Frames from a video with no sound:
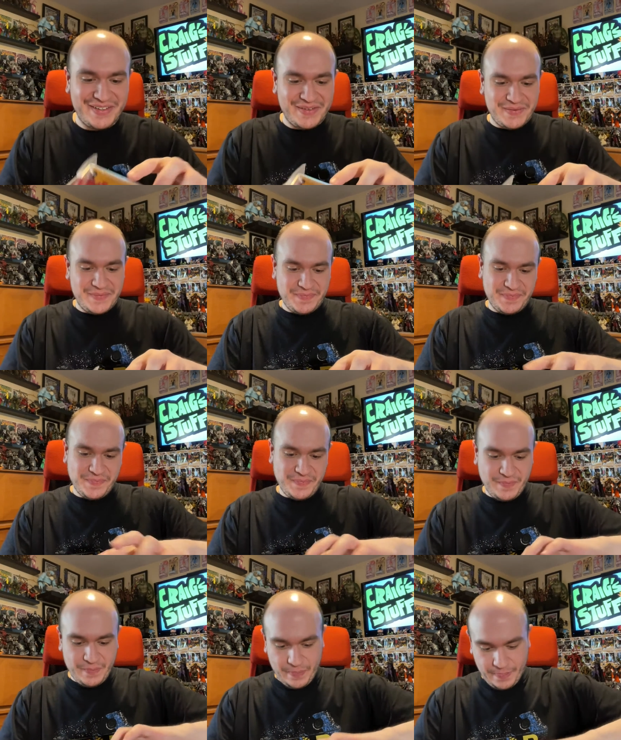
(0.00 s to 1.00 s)

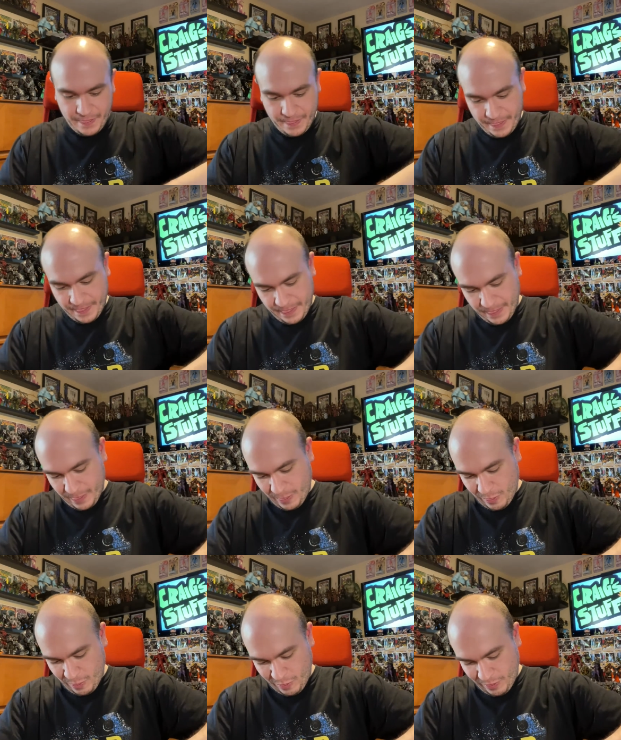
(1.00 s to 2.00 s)

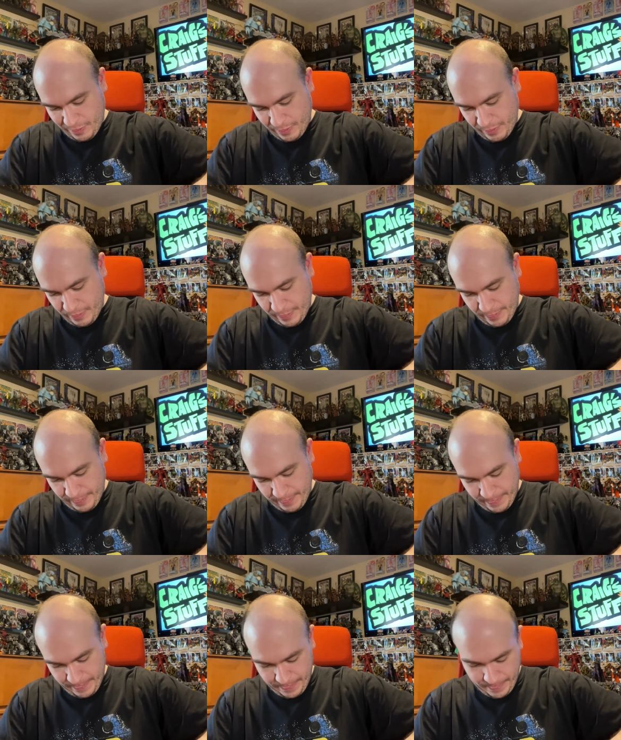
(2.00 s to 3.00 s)

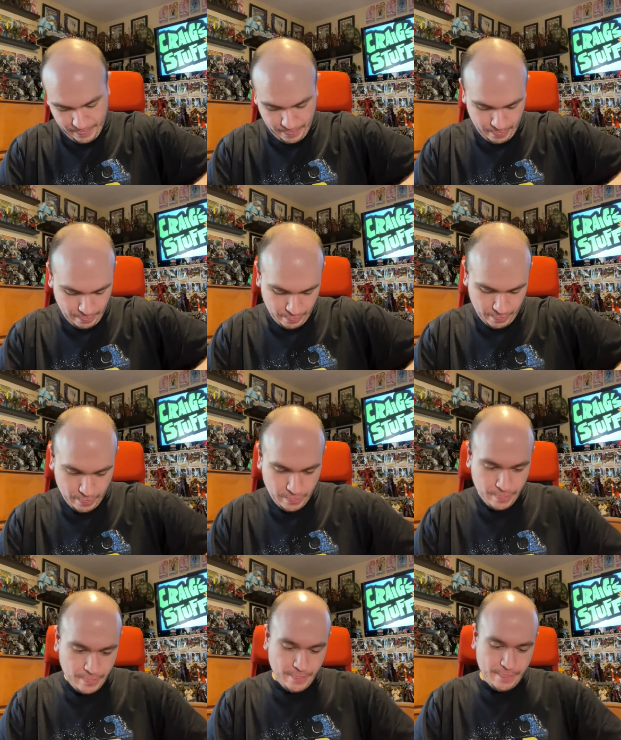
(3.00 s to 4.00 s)

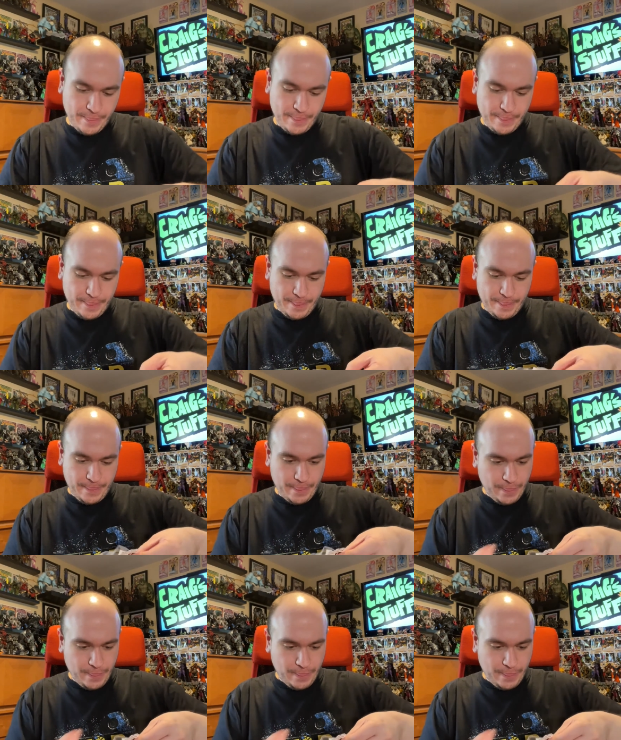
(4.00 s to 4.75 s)
No one is speaking in this clip.